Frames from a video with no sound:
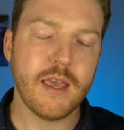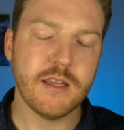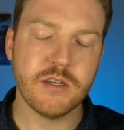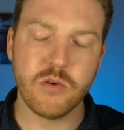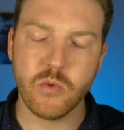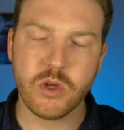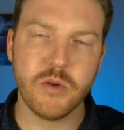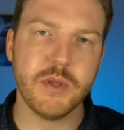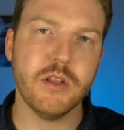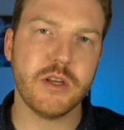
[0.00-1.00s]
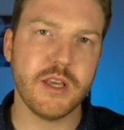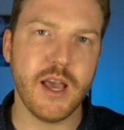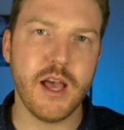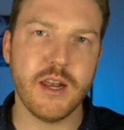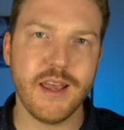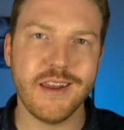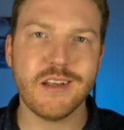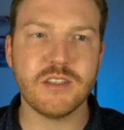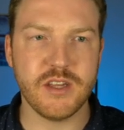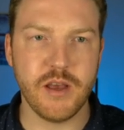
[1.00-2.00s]
And we're going to be looking at an
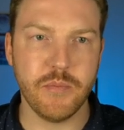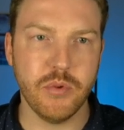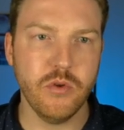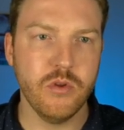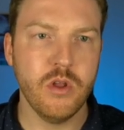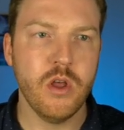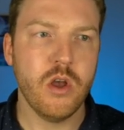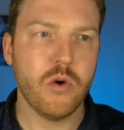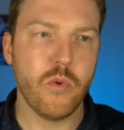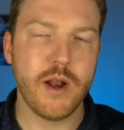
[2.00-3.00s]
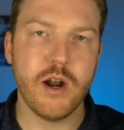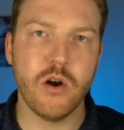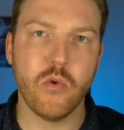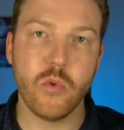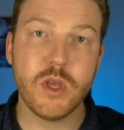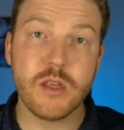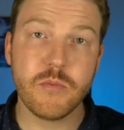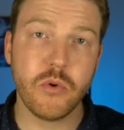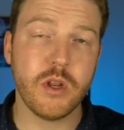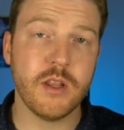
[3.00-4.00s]
example where we can
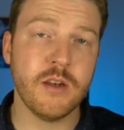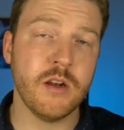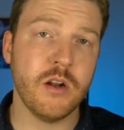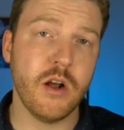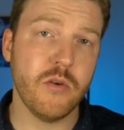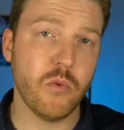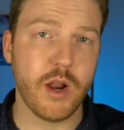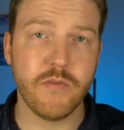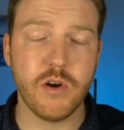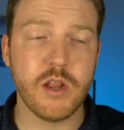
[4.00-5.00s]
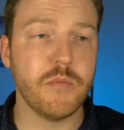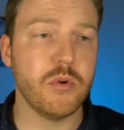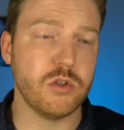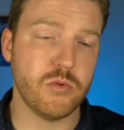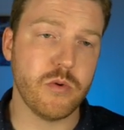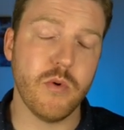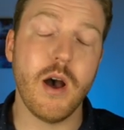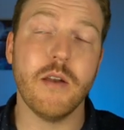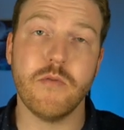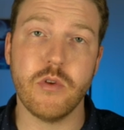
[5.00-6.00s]
put in whatever inputs we
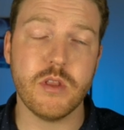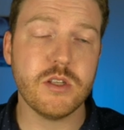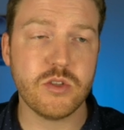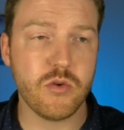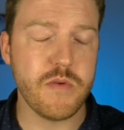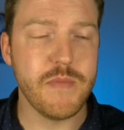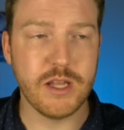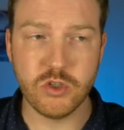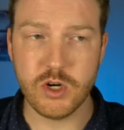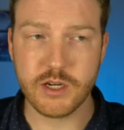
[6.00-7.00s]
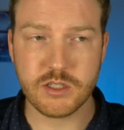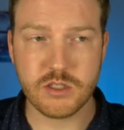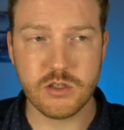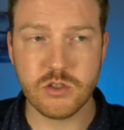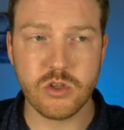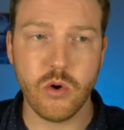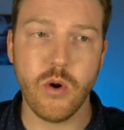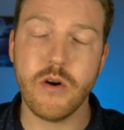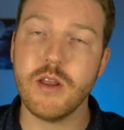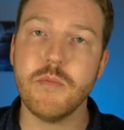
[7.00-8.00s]
want for these three metrics. So
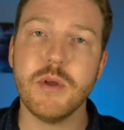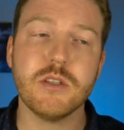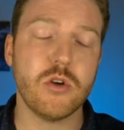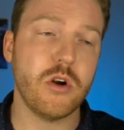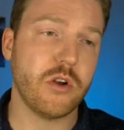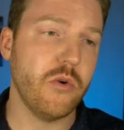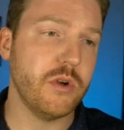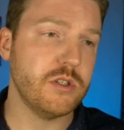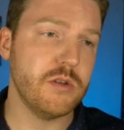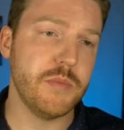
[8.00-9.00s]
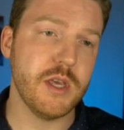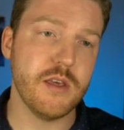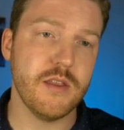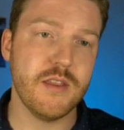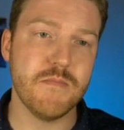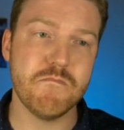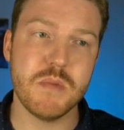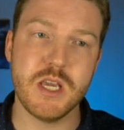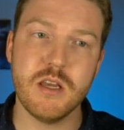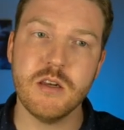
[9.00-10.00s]
our inputs are going to be the
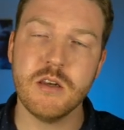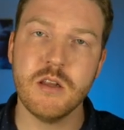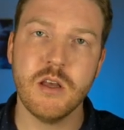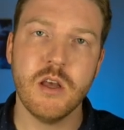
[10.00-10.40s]
mean,